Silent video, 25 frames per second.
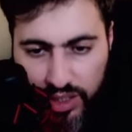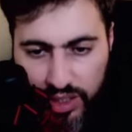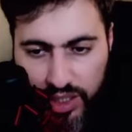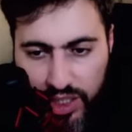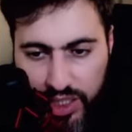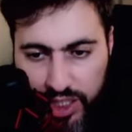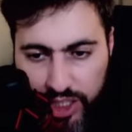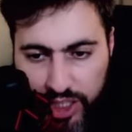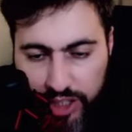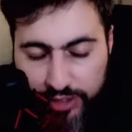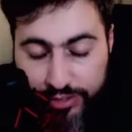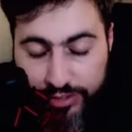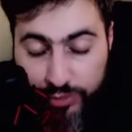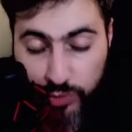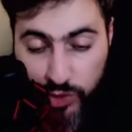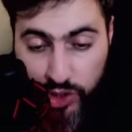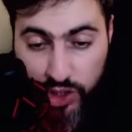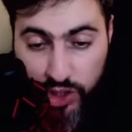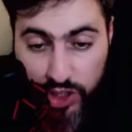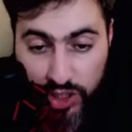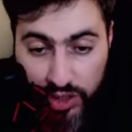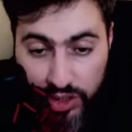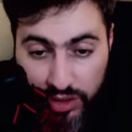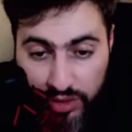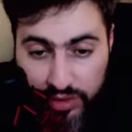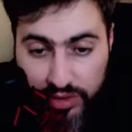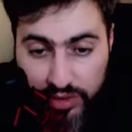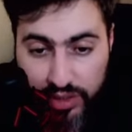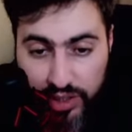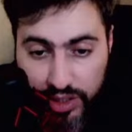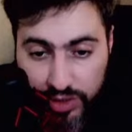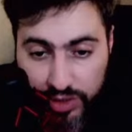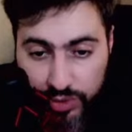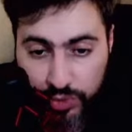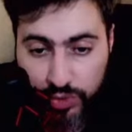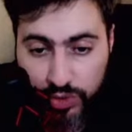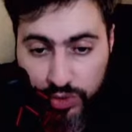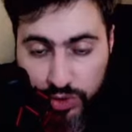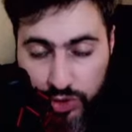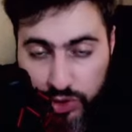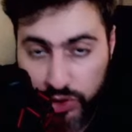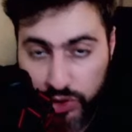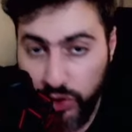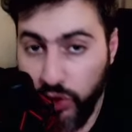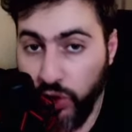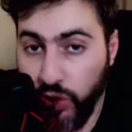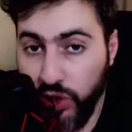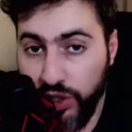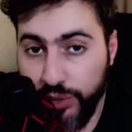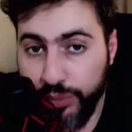If we shield a Nuke or
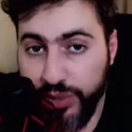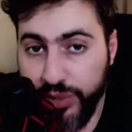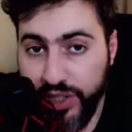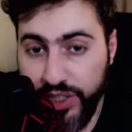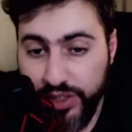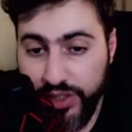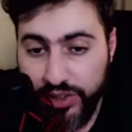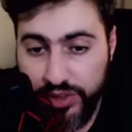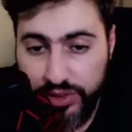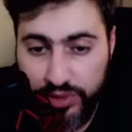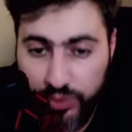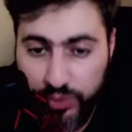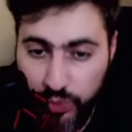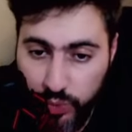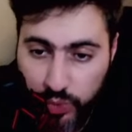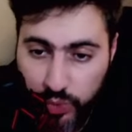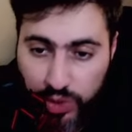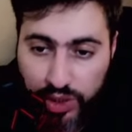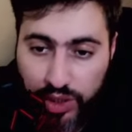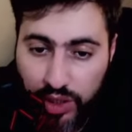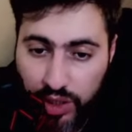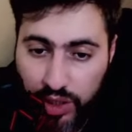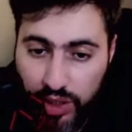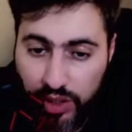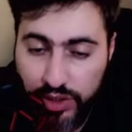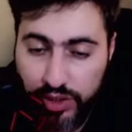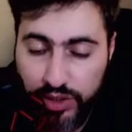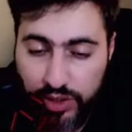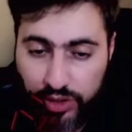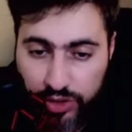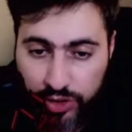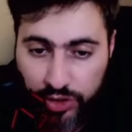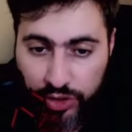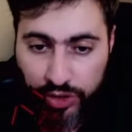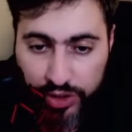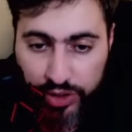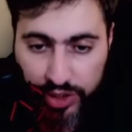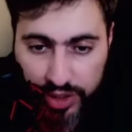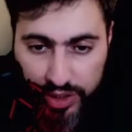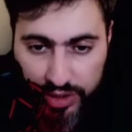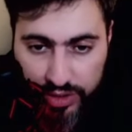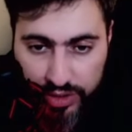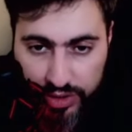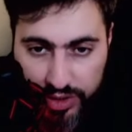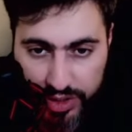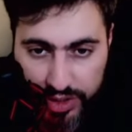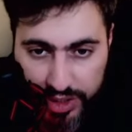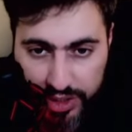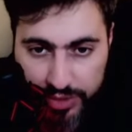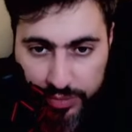call a bait, we are cooking,
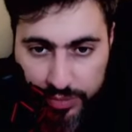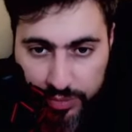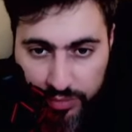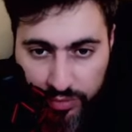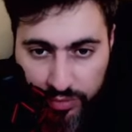okay?